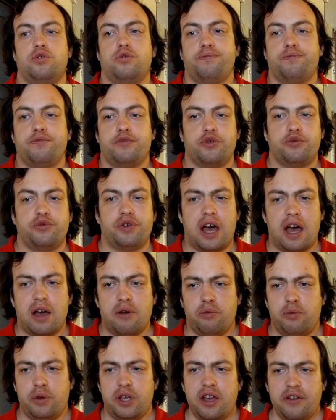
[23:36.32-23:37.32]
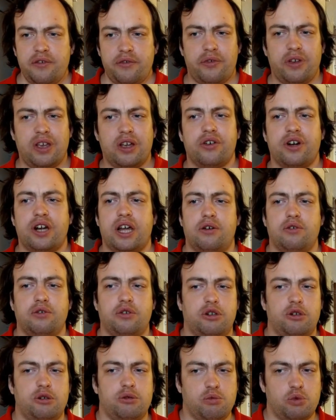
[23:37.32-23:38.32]
So now we have figured
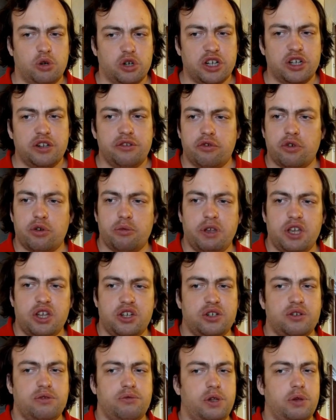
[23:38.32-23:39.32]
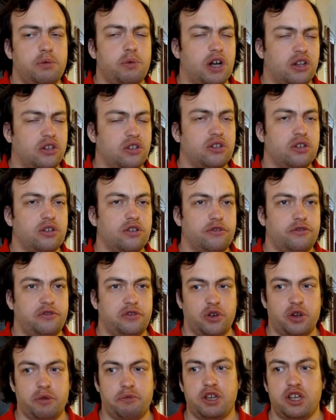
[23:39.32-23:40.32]
out what information we want for
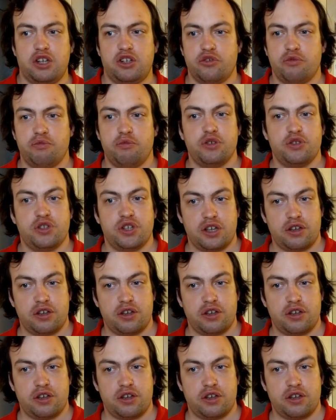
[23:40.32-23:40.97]
a page of music.